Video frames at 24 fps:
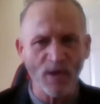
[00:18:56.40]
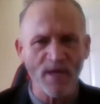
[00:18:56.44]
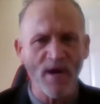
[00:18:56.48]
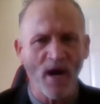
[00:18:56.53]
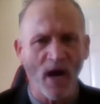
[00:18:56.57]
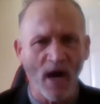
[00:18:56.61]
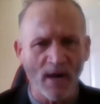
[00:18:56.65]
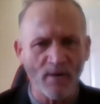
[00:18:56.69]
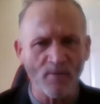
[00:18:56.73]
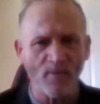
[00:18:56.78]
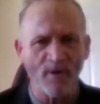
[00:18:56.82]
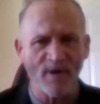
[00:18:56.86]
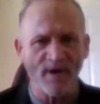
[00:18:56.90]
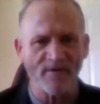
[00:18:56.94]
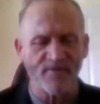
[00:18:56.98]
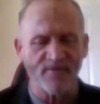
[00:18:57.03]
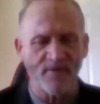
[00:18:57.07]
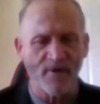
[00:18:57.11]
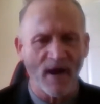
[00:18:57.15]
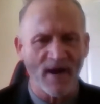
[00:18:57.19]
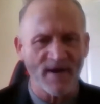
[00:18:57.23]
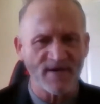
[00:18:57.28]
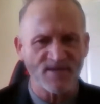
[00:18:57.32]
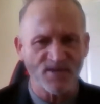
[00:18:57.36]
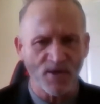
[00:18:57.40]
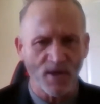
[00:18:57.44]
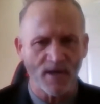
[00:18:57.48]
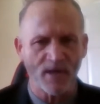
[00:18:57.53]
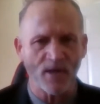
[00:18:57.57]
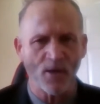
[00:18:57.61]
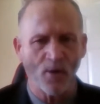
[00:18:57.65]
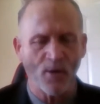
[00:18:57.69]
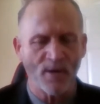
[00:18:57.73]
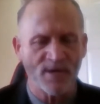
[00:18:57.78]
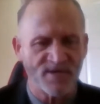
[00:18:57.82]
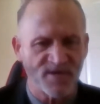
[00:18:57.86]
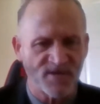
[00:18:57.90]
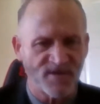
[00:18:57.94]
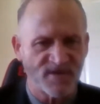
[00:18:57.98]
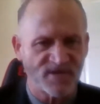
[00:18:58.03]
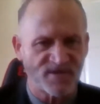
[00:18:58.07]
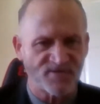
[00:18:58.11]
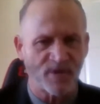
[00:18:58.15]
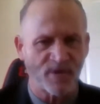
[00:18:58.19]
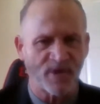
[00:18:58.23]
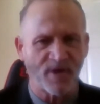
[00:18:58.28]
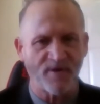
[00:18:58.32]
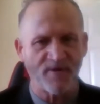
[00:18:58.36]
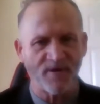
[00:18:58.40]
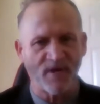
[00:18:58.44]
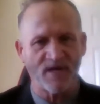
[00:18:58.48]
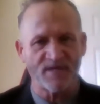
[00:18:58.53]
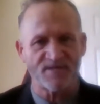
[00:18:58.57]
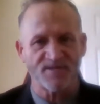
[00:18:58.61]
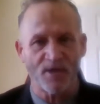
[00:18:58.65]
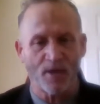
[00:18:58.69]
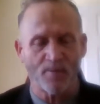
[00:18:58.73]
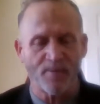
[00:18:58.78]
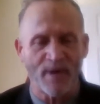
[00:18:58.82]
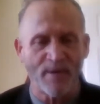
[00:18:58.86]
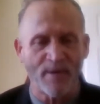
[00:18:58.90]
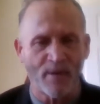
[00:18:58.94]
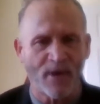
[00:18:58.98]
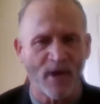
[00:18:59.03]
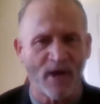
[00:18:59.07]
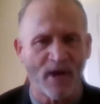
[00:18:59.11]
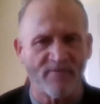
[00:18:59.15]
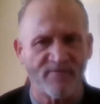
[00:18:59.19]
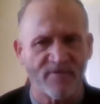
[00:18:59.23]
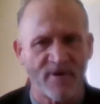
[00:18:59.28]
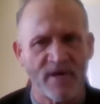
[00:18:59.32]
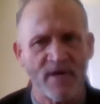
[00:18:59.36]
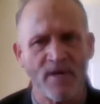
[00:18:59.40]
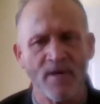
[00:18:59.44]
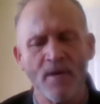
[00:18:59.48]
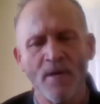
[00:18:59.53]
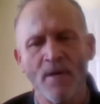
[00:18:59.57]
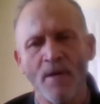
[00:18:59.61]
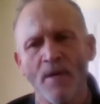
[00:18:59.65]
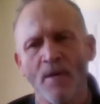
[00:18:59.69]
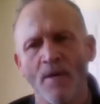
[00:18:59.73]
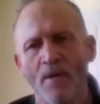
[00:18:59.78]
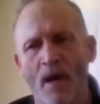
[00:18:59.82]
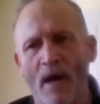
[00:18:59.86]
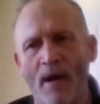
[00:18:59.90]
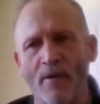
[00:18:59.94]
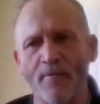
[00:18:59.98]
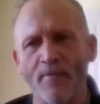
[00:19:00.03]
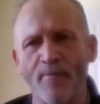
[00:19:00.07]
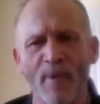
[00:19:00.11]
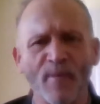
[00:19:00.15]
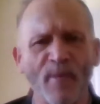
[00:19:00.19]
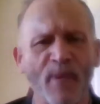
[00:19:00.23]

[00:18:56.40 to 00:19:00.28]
early on, whenever I started going to this Celebrate Recovery, I